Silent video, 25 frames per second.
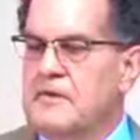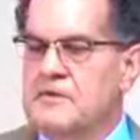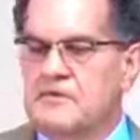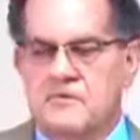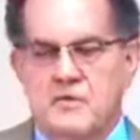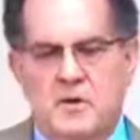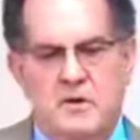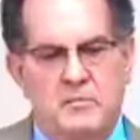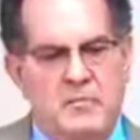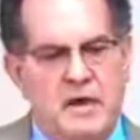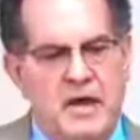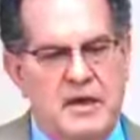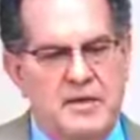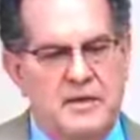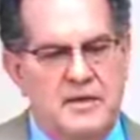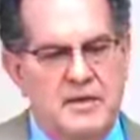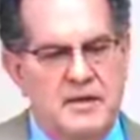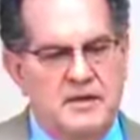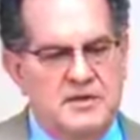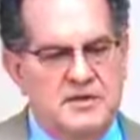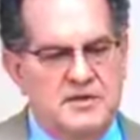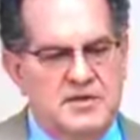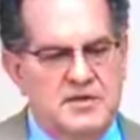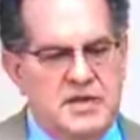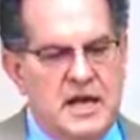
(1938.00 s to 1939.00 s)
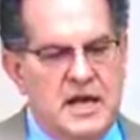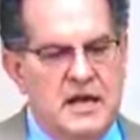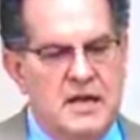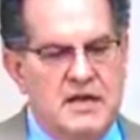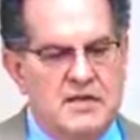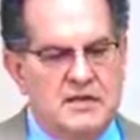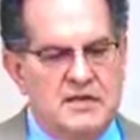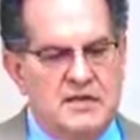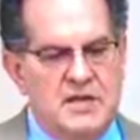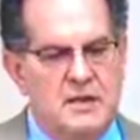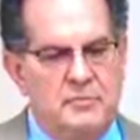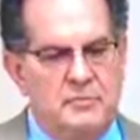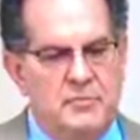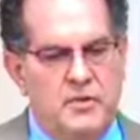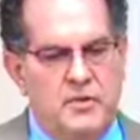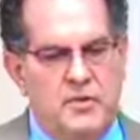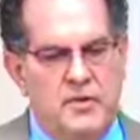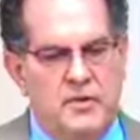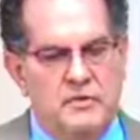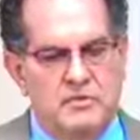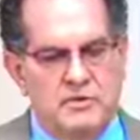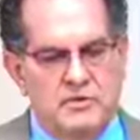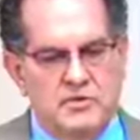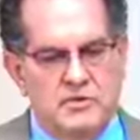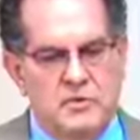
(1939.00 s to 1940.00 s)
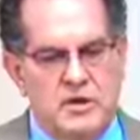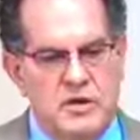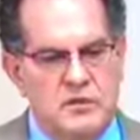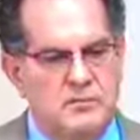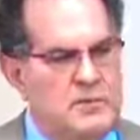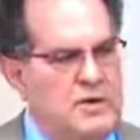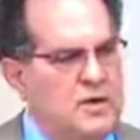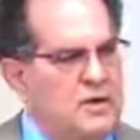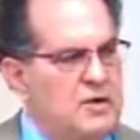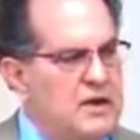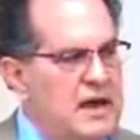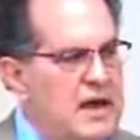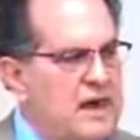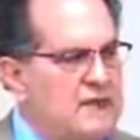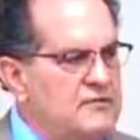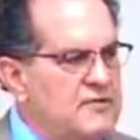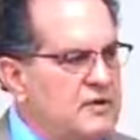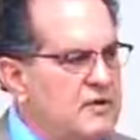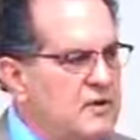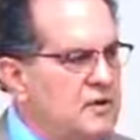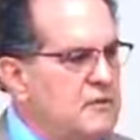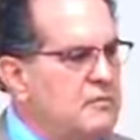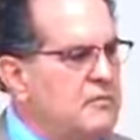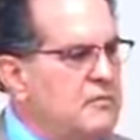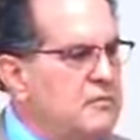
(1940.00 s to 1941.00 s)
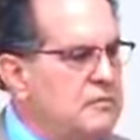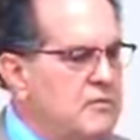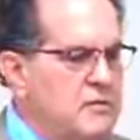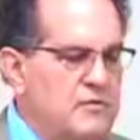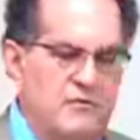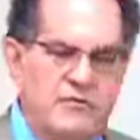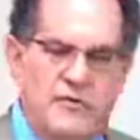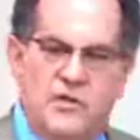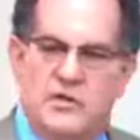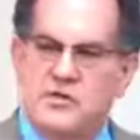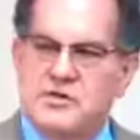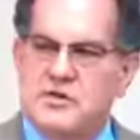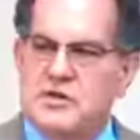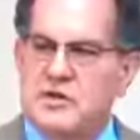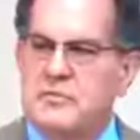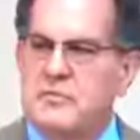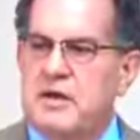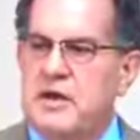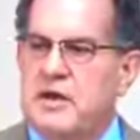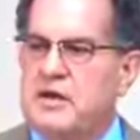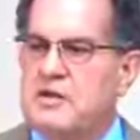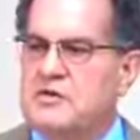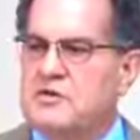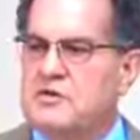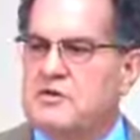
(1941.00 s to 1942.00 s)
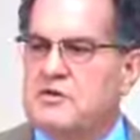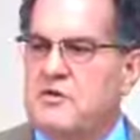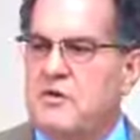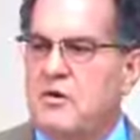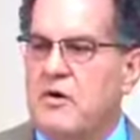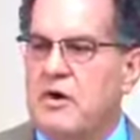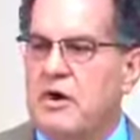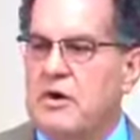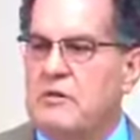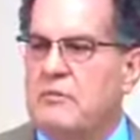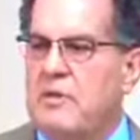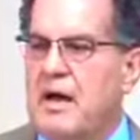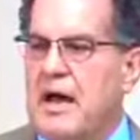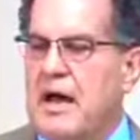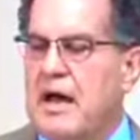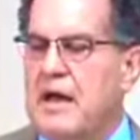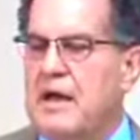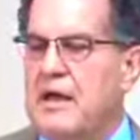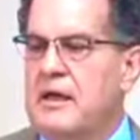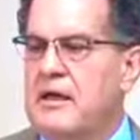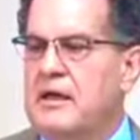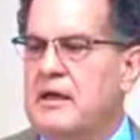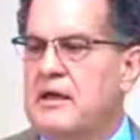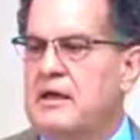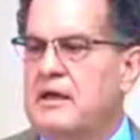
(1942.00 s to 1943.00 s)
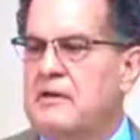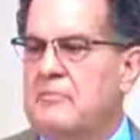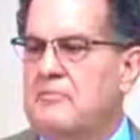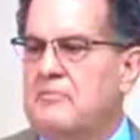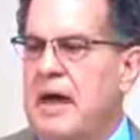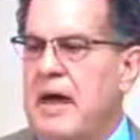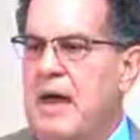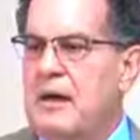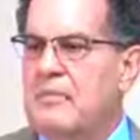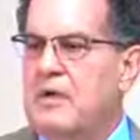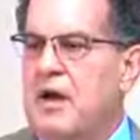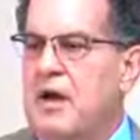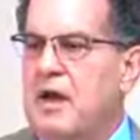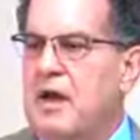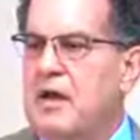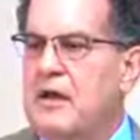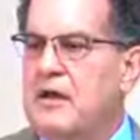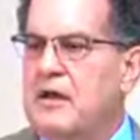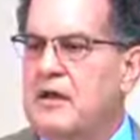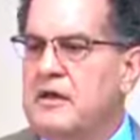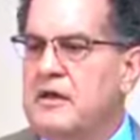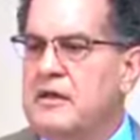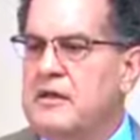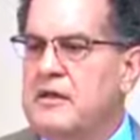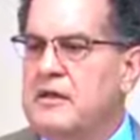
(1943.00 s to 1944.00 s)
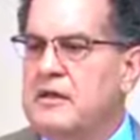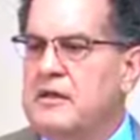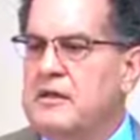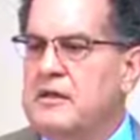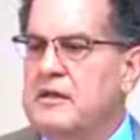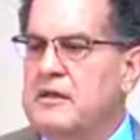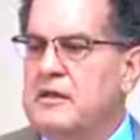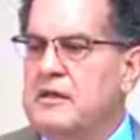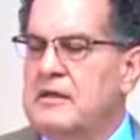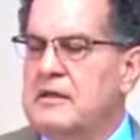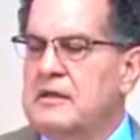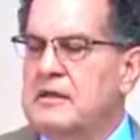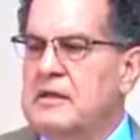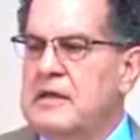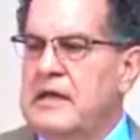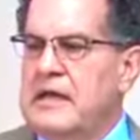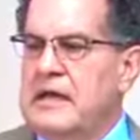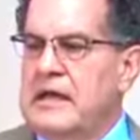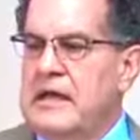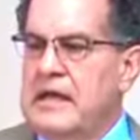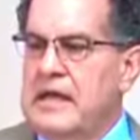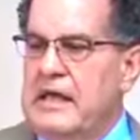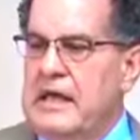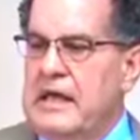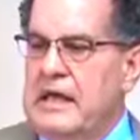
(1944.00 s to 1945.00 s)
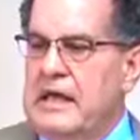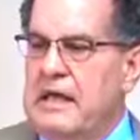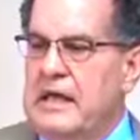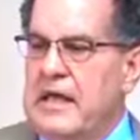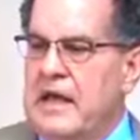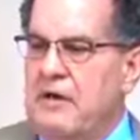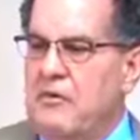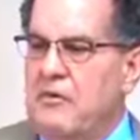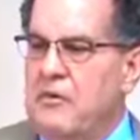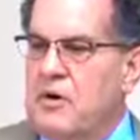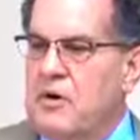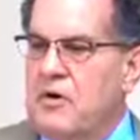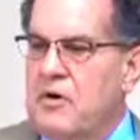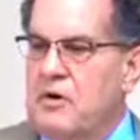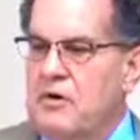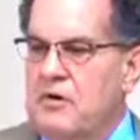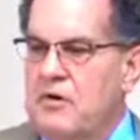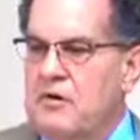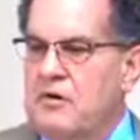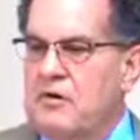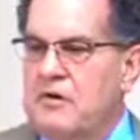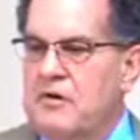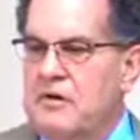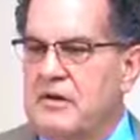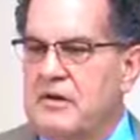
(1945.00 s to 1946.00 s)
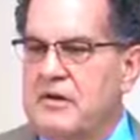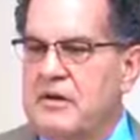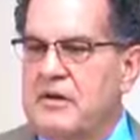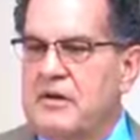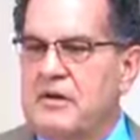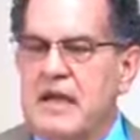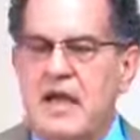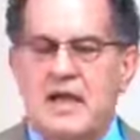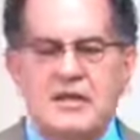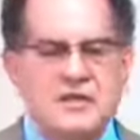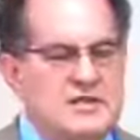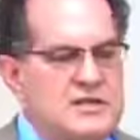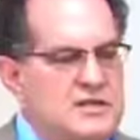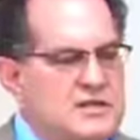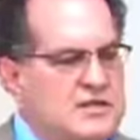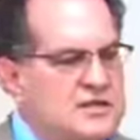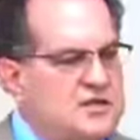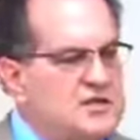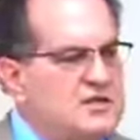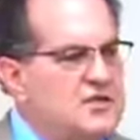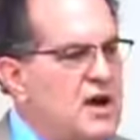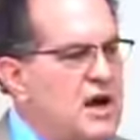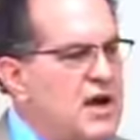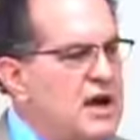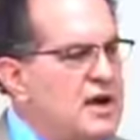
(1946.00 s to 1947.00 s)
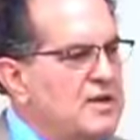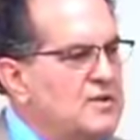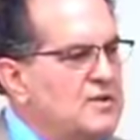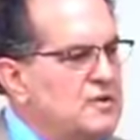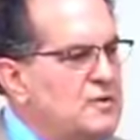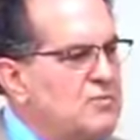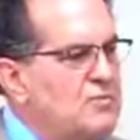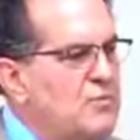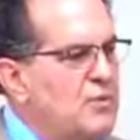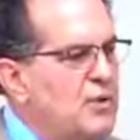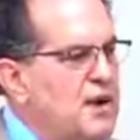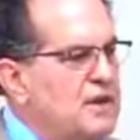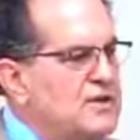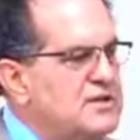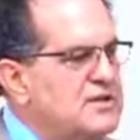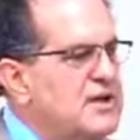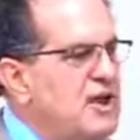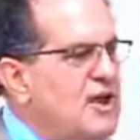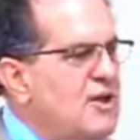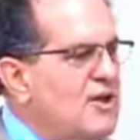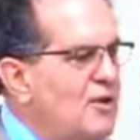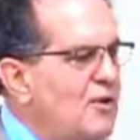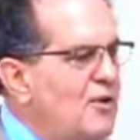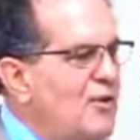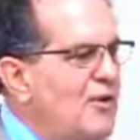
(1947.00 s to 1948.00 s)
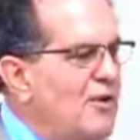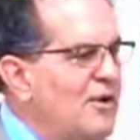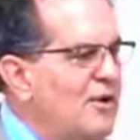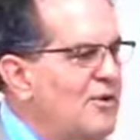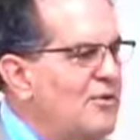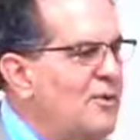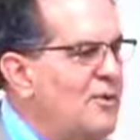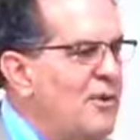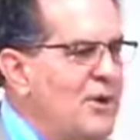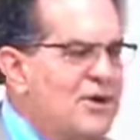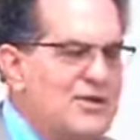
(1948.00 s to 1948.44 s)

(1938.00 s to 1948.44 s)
This would have been the second temple that was rebuilt after the first had been destroyed by Babylon. And they were, in essence, trying to impress our Lord